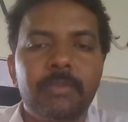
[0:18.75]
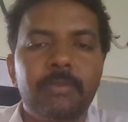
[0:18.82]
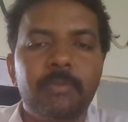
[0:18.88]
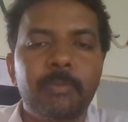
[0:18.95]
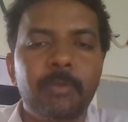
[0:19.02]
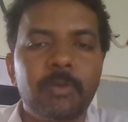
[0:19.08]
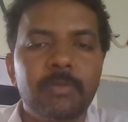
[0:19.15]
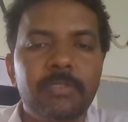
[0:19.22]

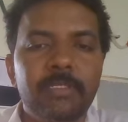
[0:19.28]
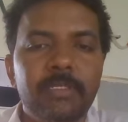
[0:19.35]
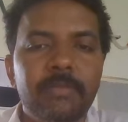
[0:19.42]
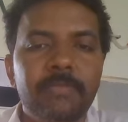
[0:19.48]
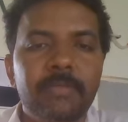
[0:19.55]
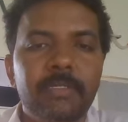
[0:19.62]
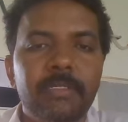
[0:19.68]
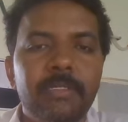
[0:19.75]
web
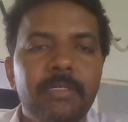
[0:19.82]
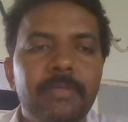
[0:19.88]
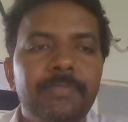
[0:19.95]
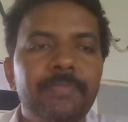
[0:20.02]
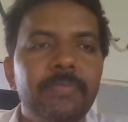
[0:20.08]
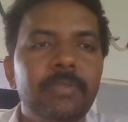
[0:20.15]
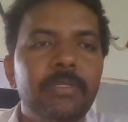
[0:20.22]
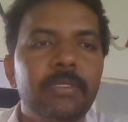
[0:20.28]
browser for
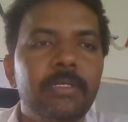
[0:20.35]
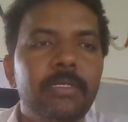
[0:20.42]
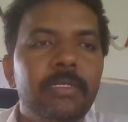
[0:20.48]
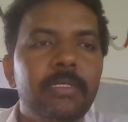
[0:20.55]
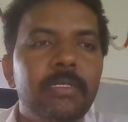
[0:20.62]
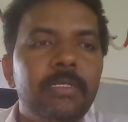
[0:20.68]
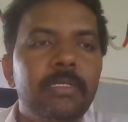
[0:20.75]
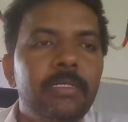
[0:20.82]

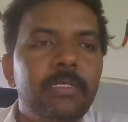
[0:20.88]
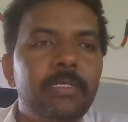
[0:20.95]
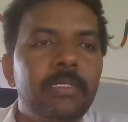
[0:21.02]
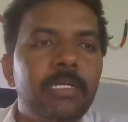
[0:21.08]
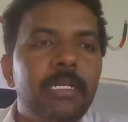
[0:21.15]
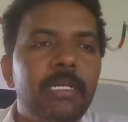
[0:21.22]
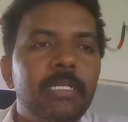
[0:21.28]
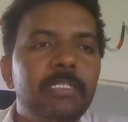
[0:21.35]

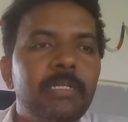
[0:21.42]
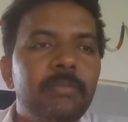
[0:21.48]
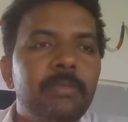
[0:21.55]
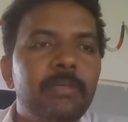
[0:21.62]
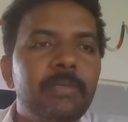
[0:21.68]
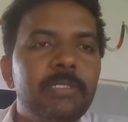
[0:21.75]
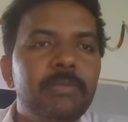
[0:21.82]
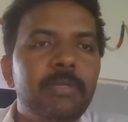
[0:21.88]
connection
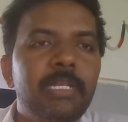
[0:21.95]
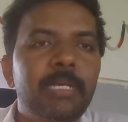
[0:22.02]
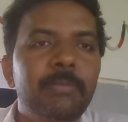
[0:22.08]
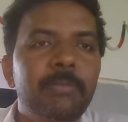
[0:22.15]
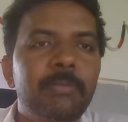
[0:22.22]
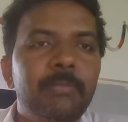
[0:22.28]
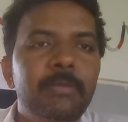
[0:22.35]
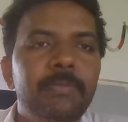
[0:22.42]
of the virtual lab.